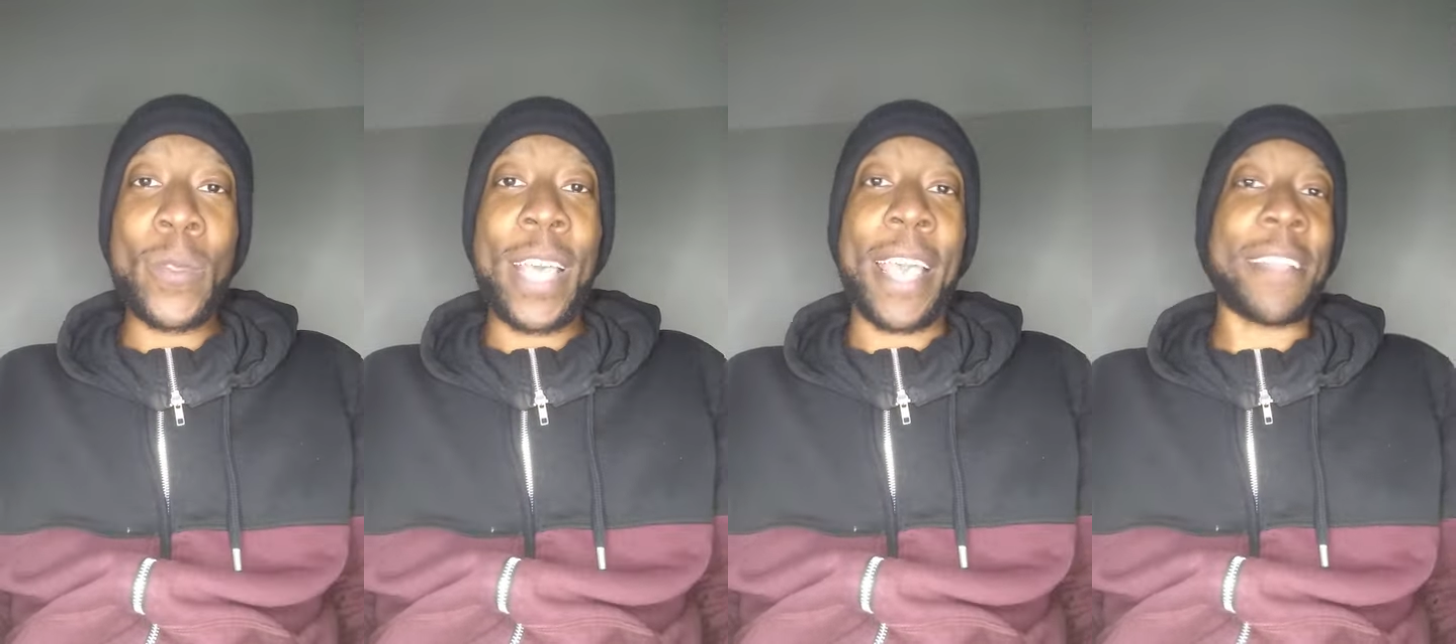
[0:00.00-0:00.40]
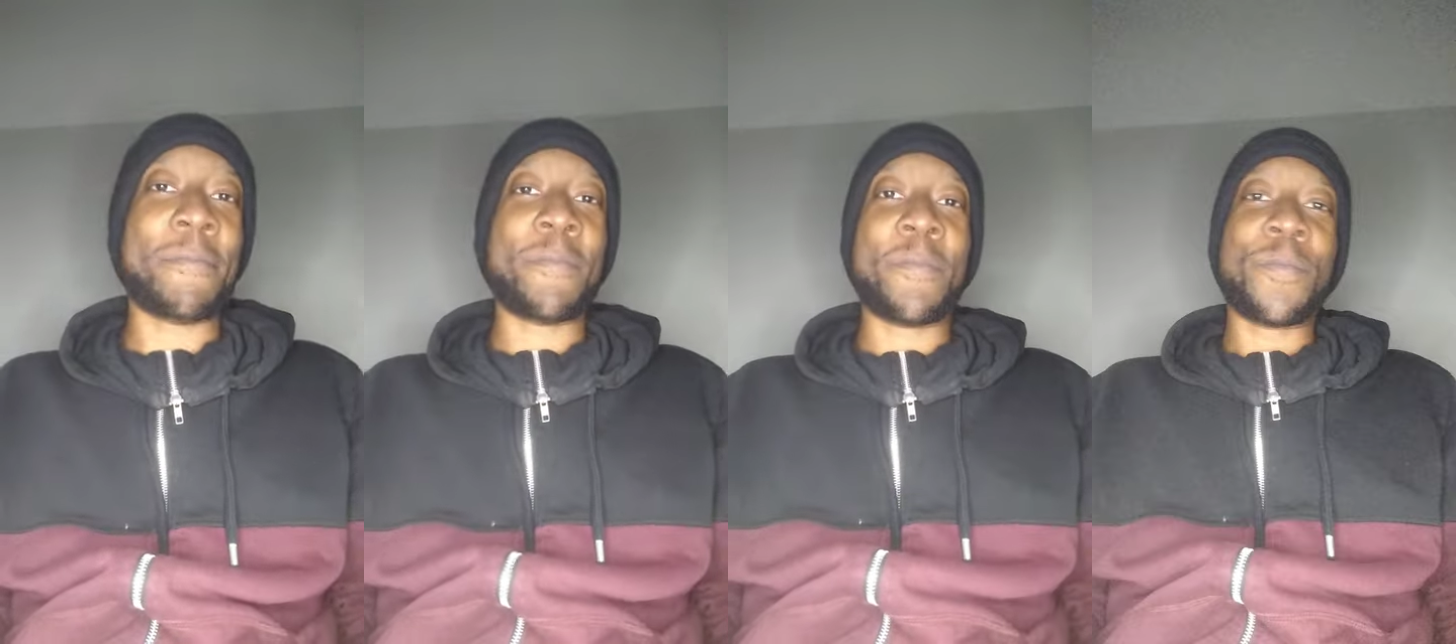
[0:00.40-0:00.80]
If
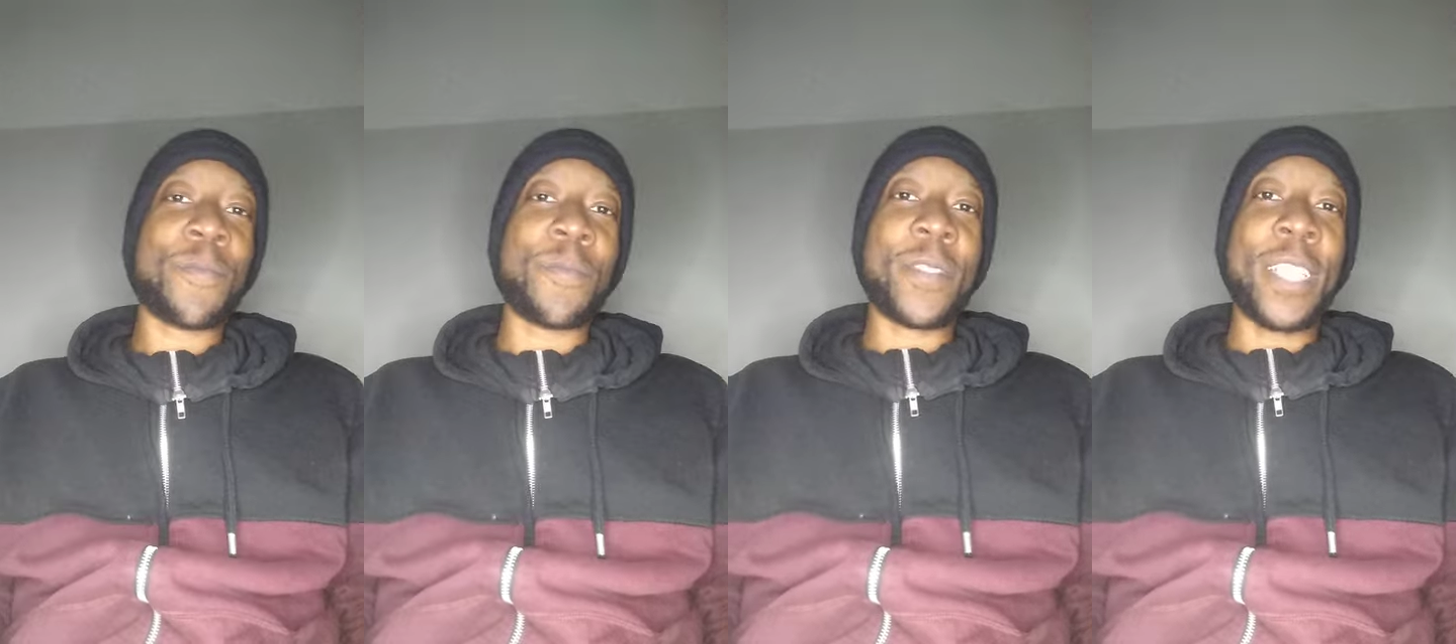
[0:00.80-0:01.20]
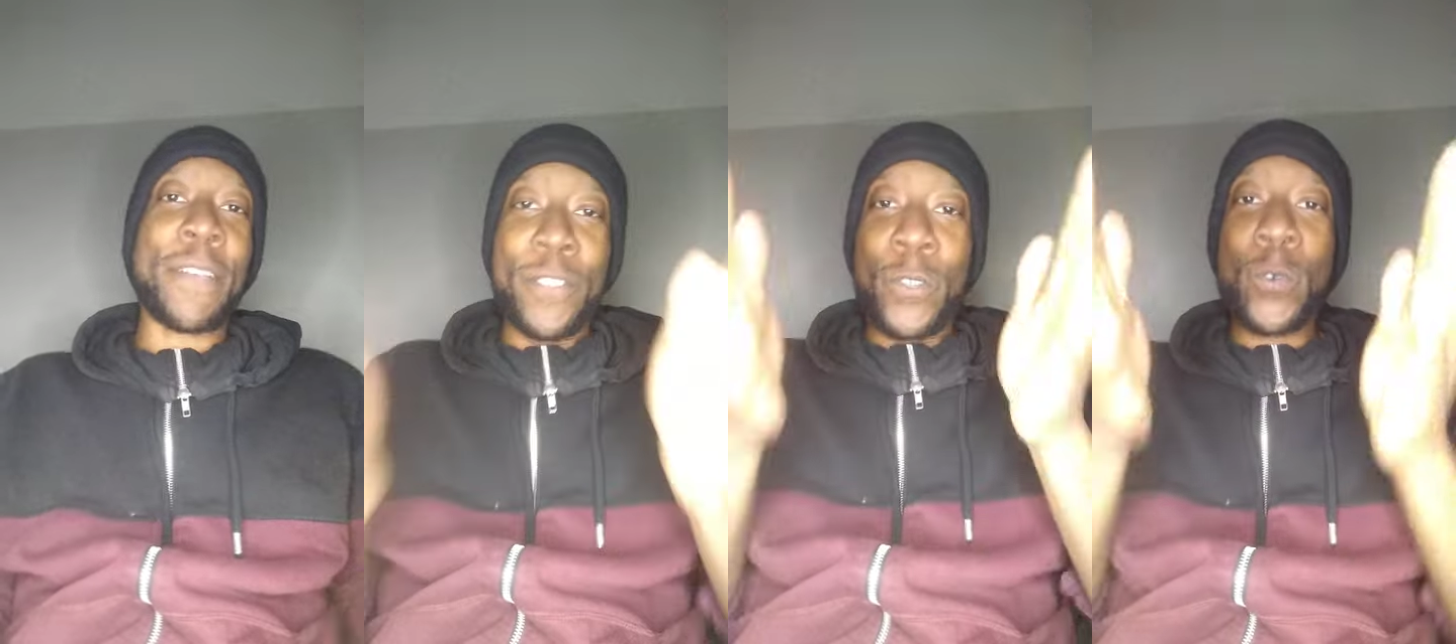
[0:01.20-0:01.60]
you are not
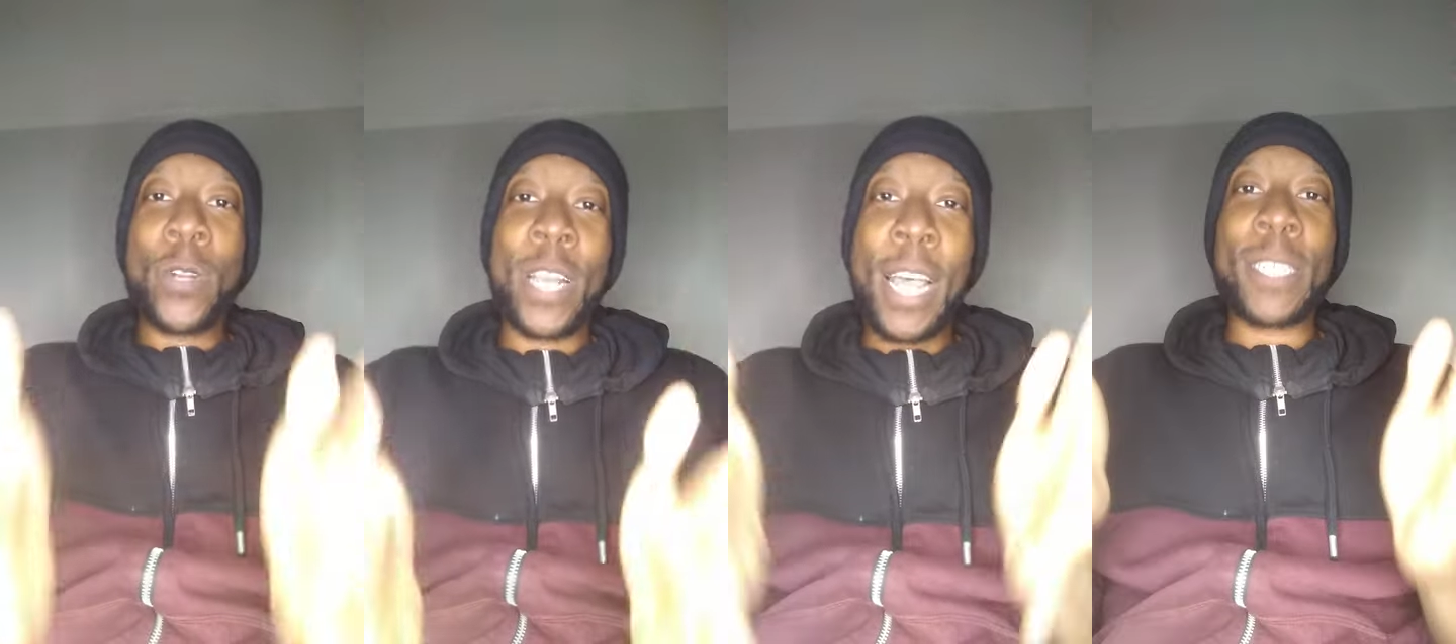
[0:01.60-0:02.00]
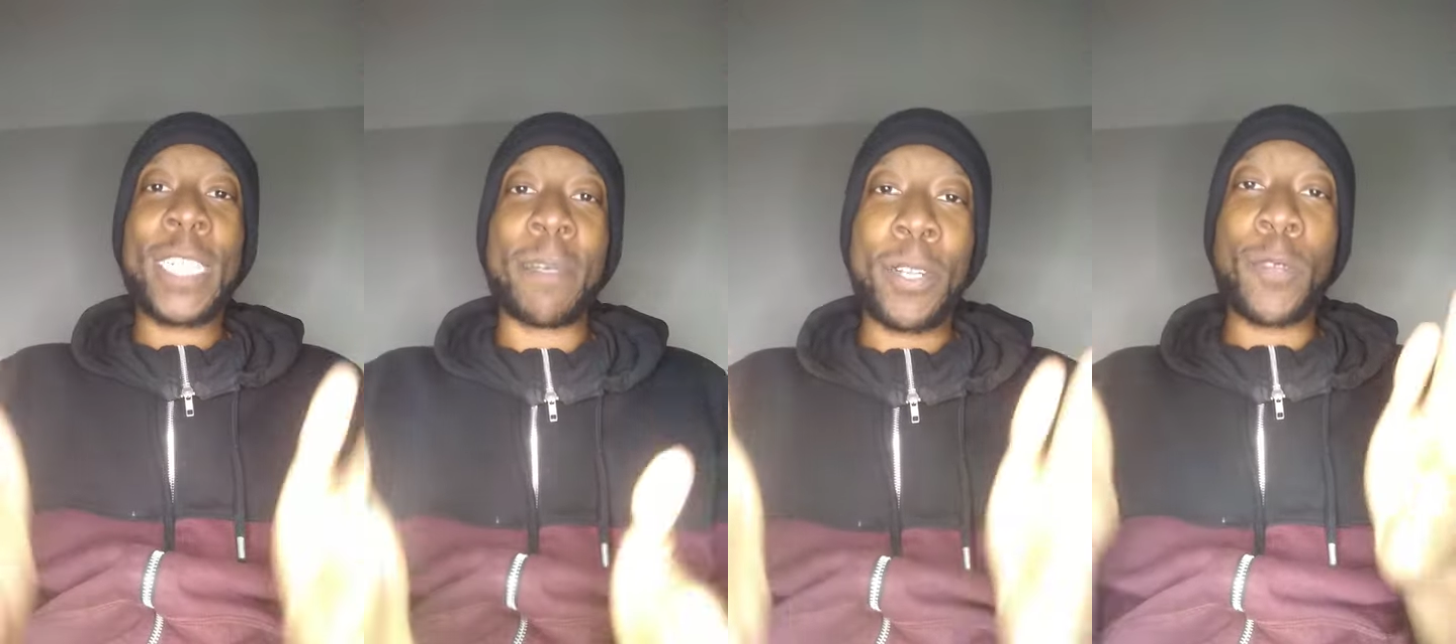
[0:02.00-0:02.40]
somebody who plays by
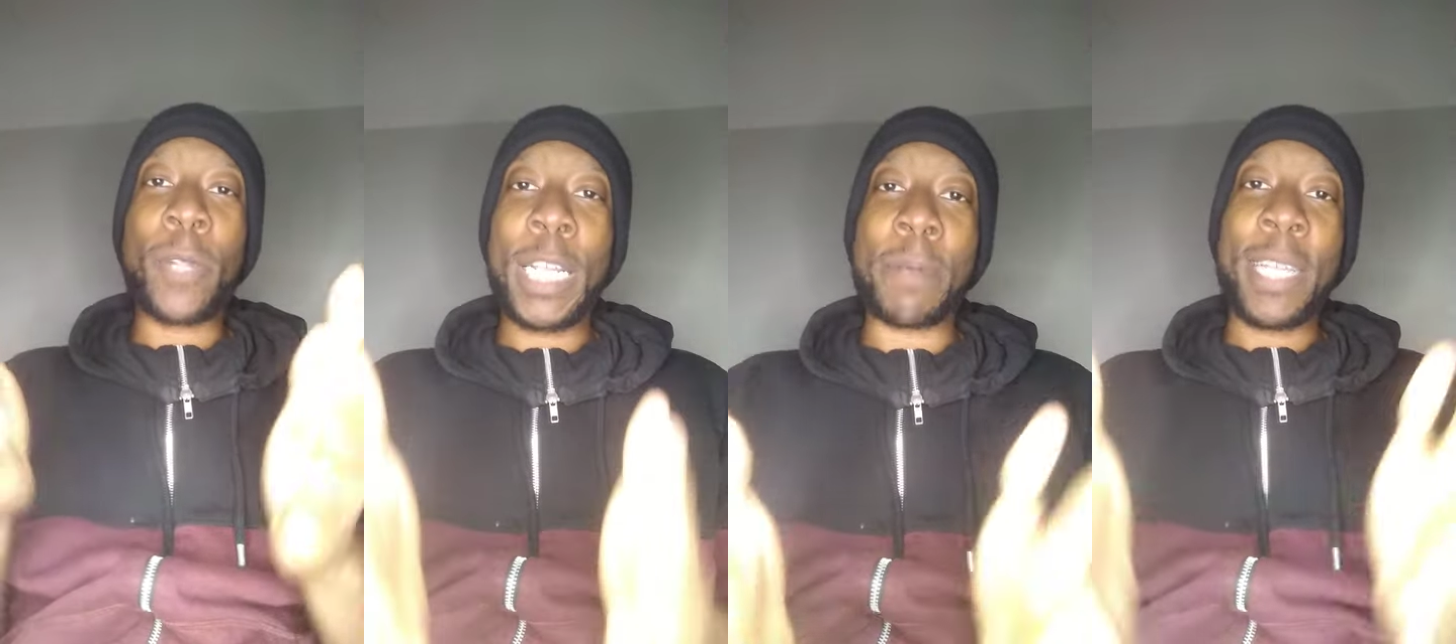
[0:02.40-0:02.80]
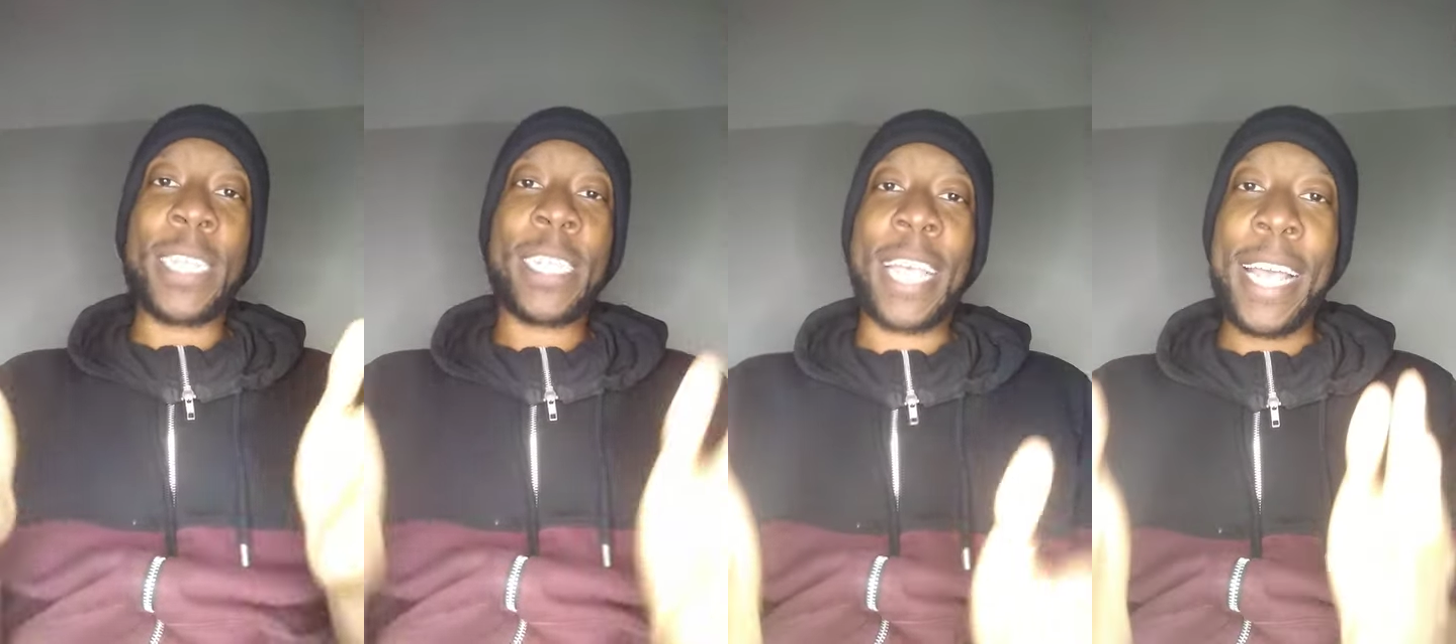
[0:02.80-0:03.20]
society's rules,
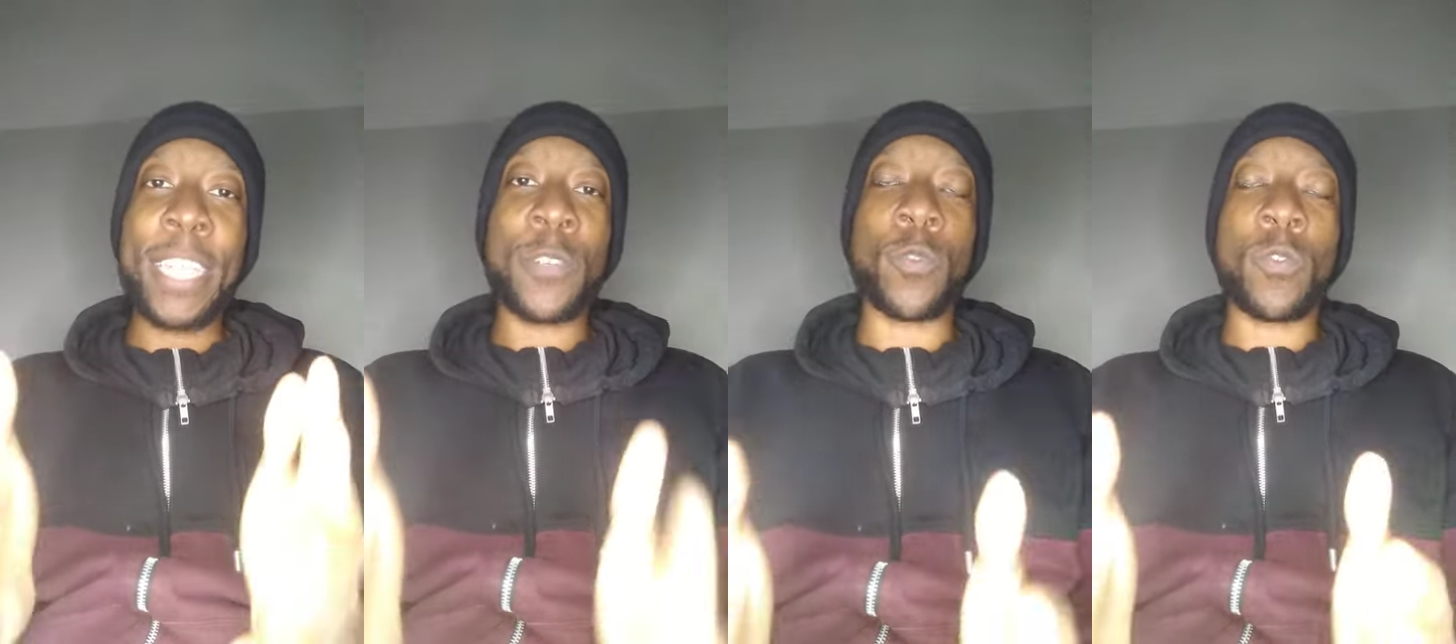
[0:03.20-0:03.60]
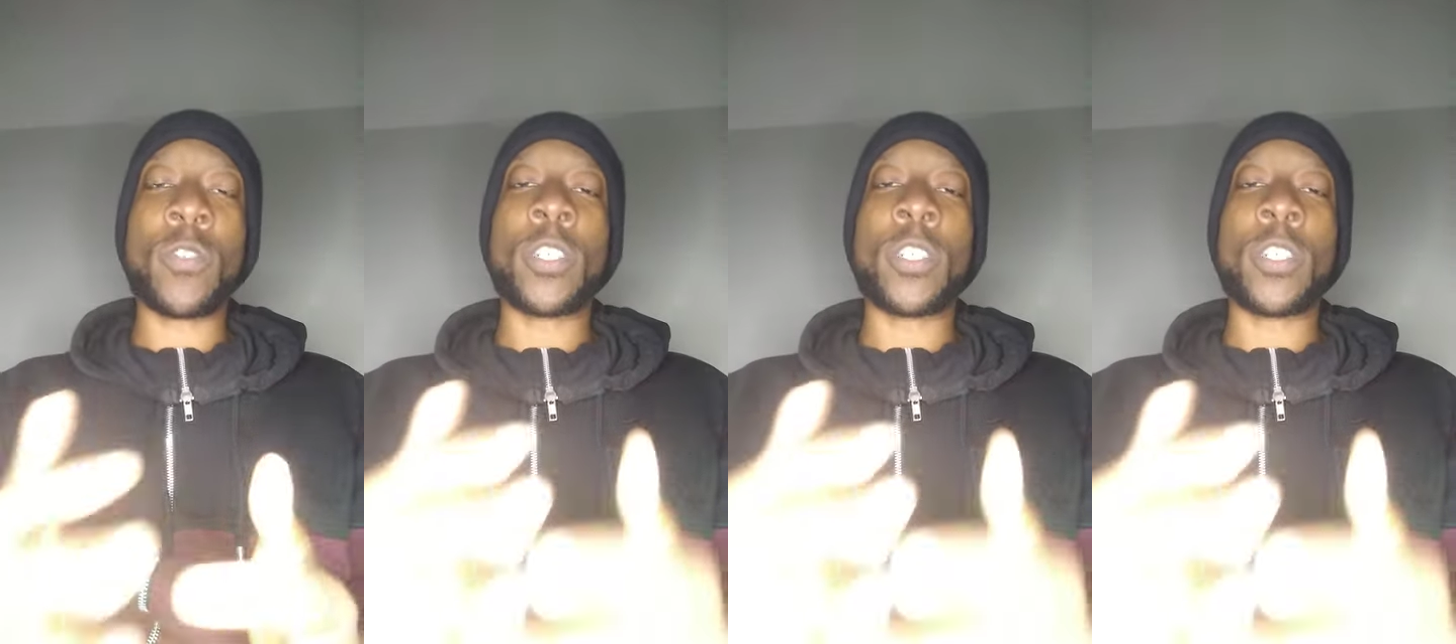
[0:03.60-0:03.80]
cool.